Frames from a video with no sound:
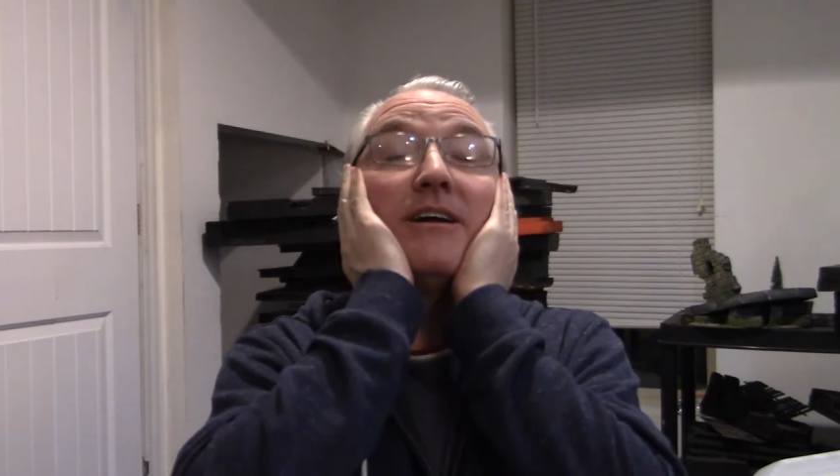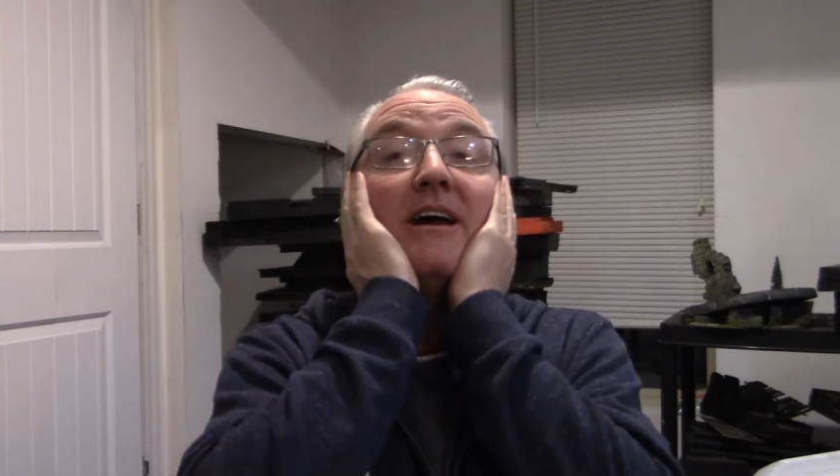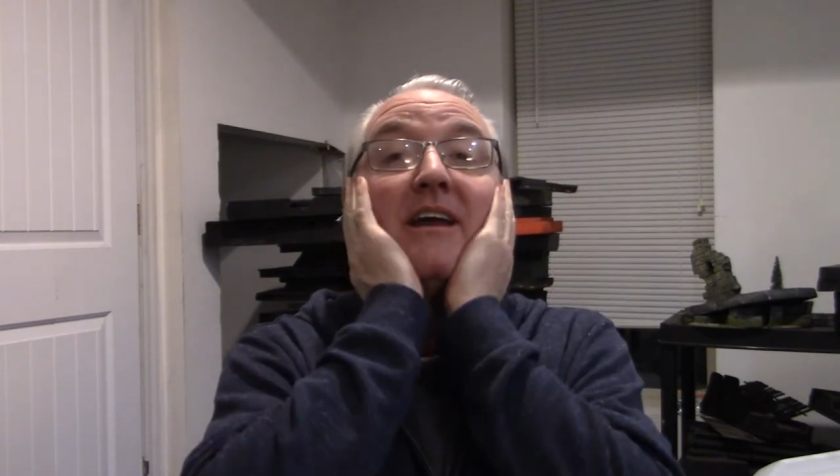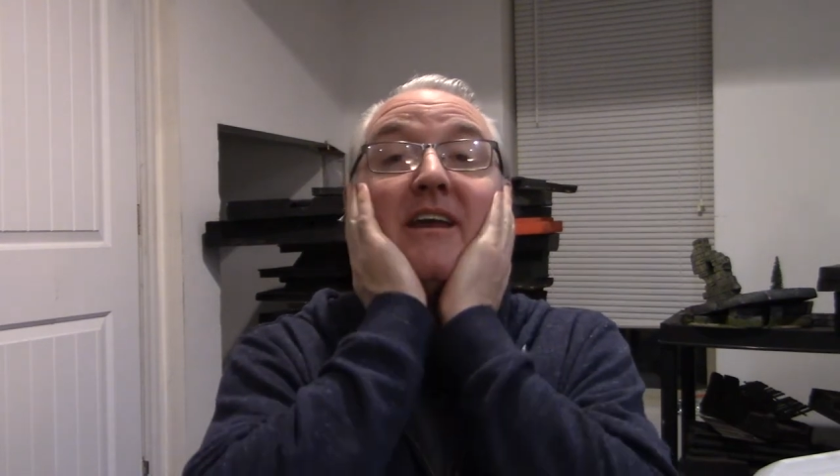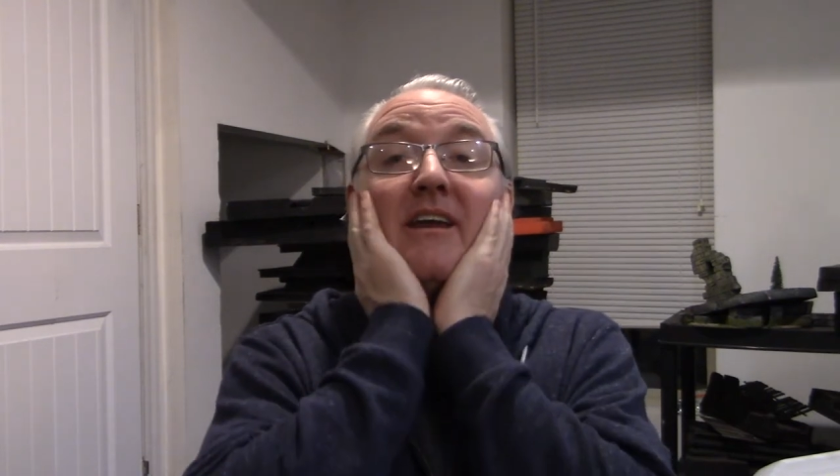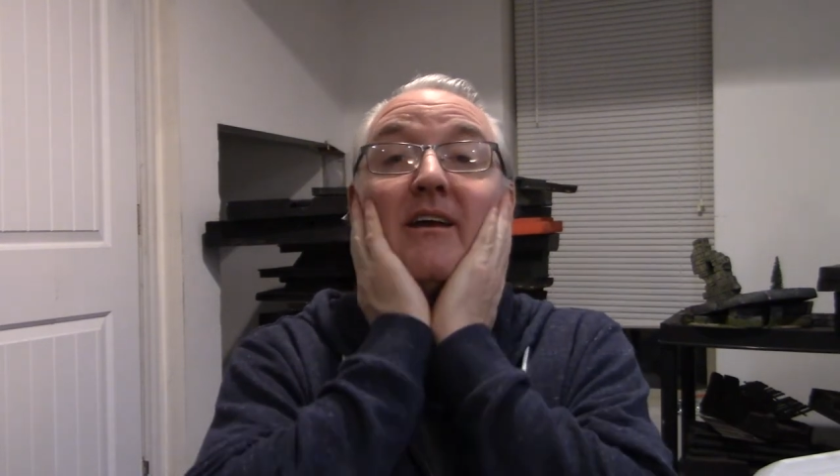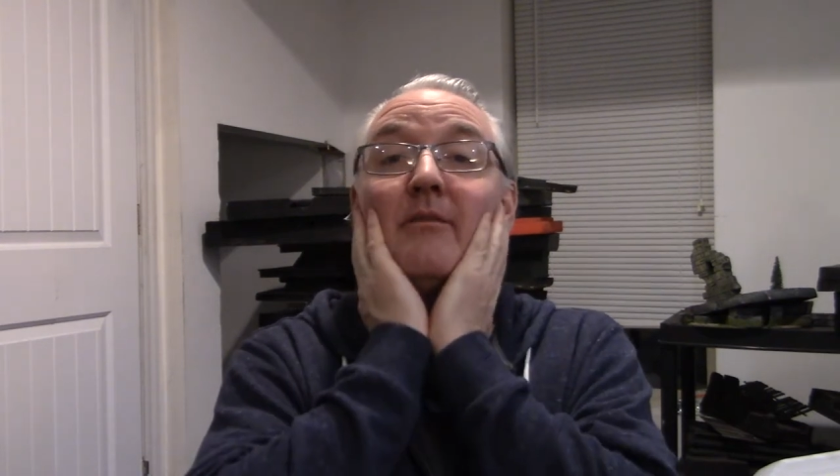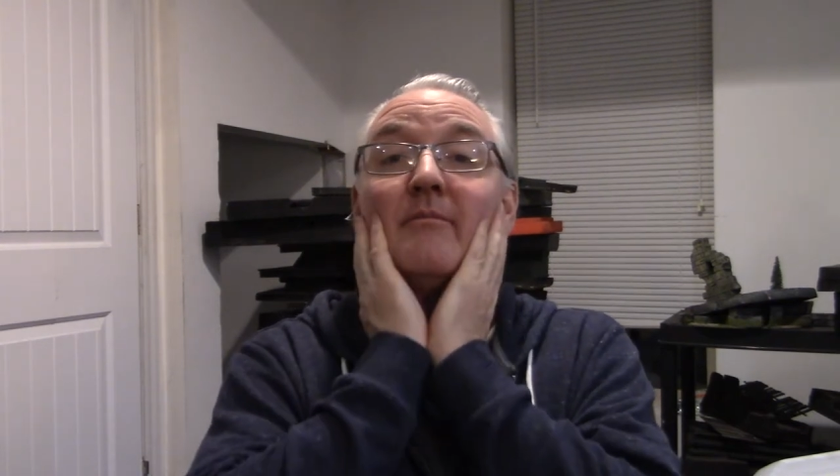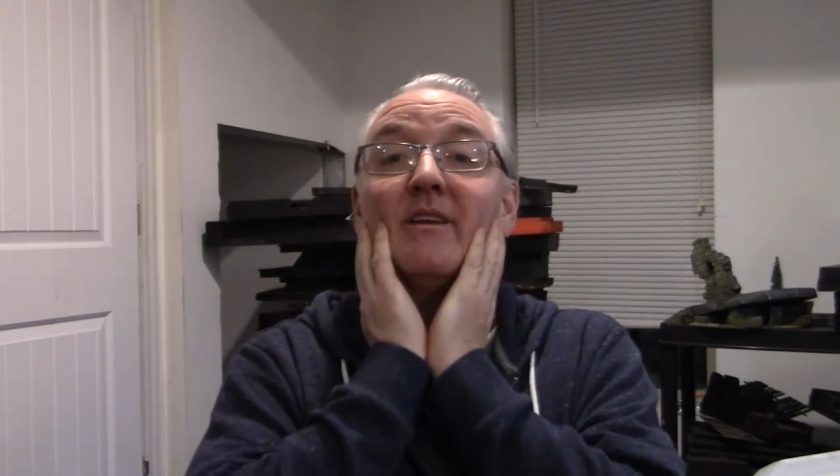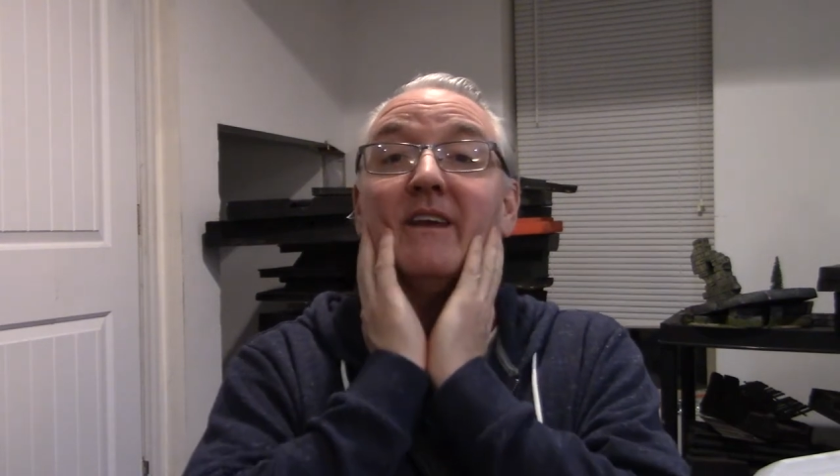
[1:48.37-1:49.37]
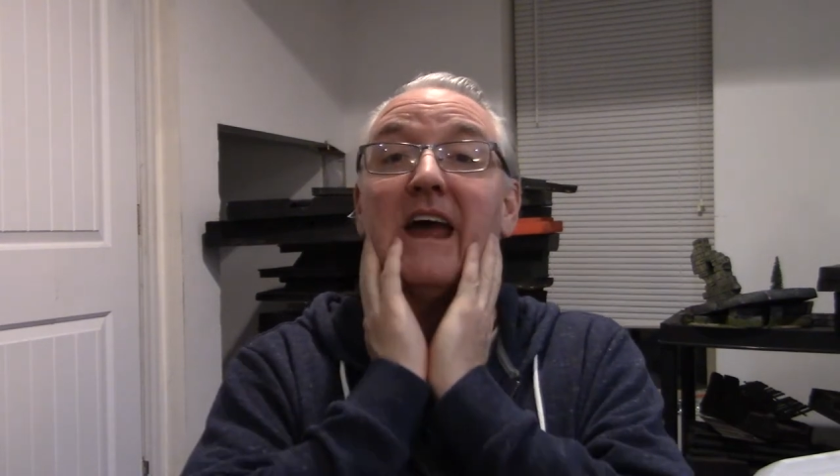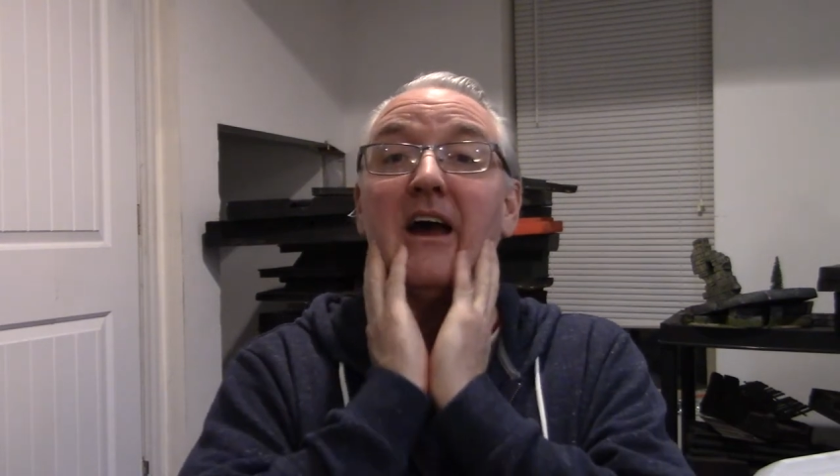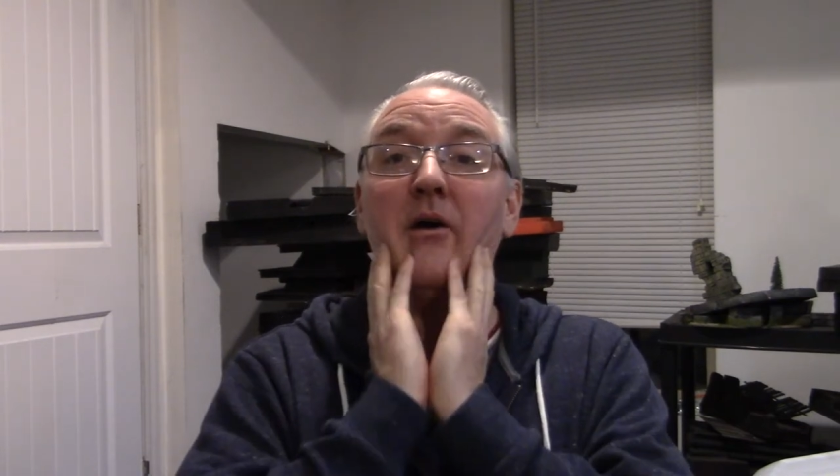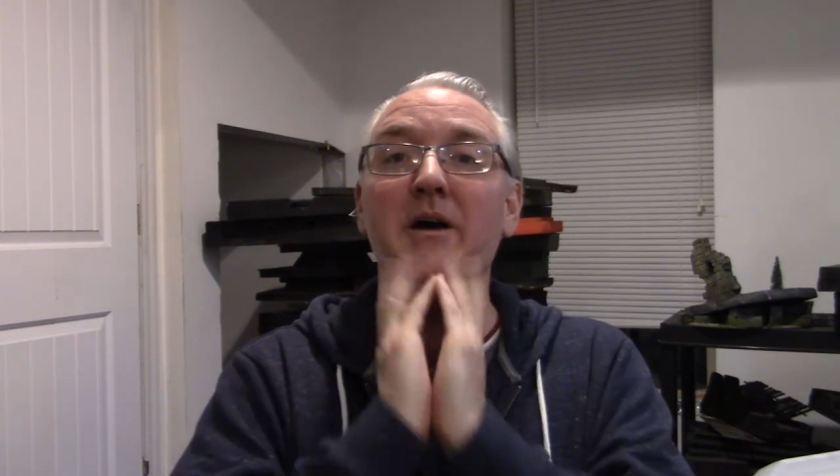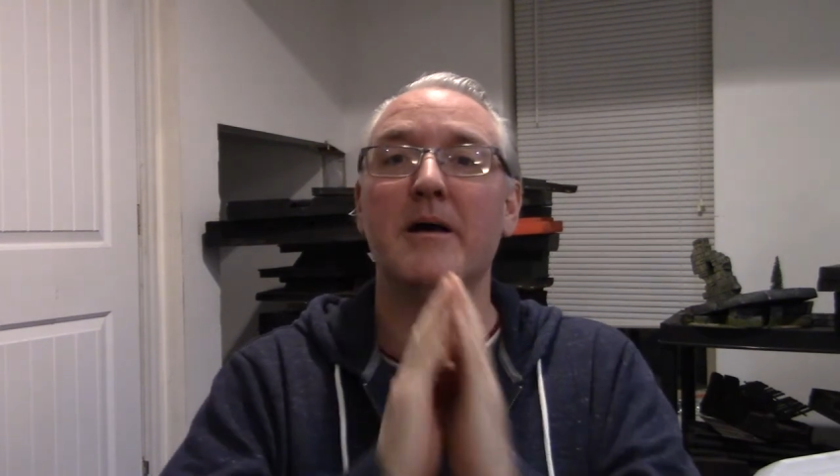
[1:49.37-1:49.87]
I am
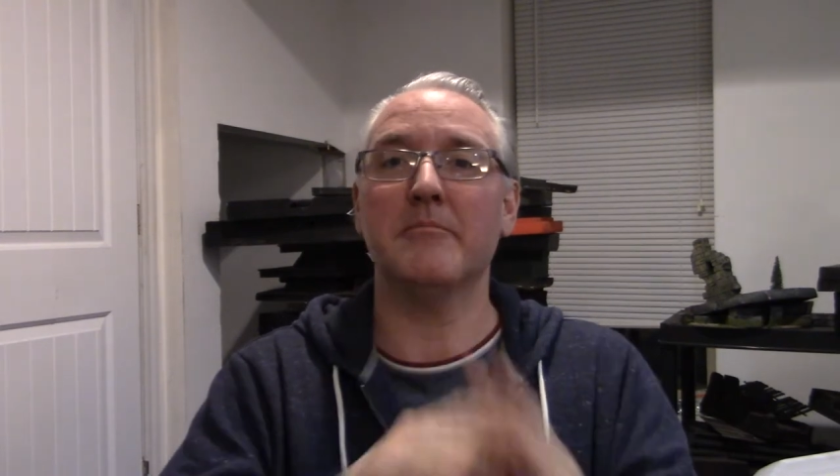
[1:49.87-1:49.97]
now